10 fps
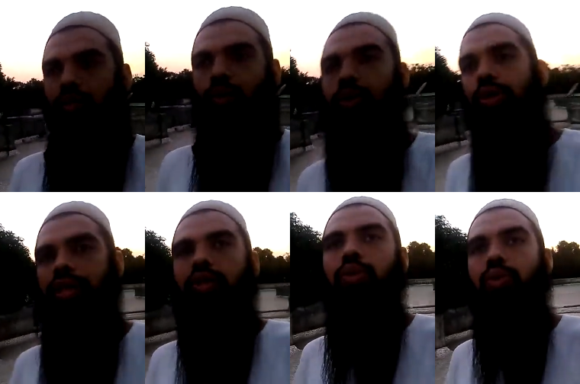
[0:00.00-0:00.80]
What you
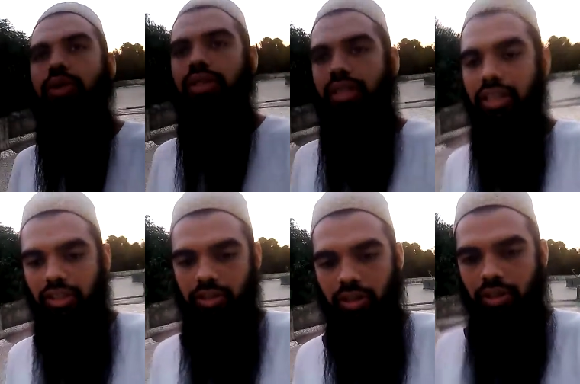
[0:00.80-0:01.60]
need to do is just
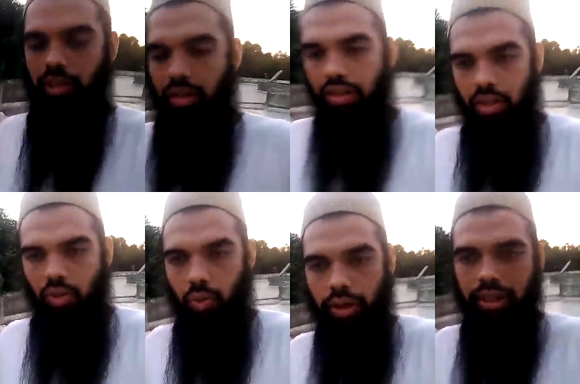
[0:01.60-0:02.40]

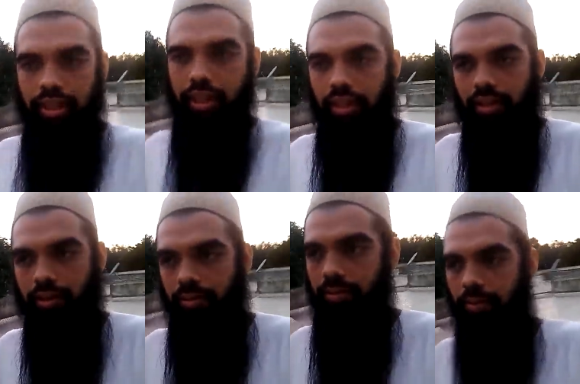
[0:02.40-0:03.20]
quickly
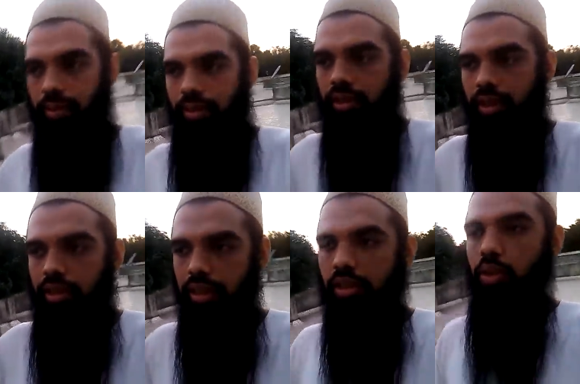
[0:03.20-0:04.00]

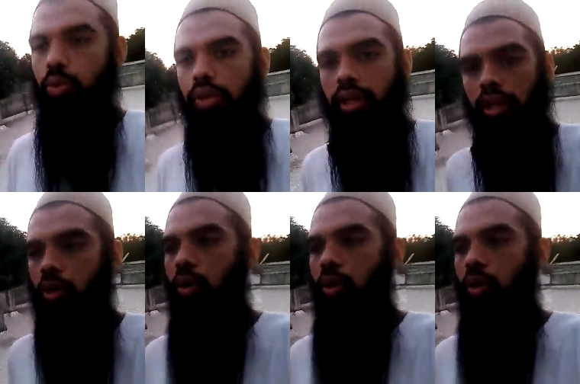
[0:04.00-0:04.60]
just read through it and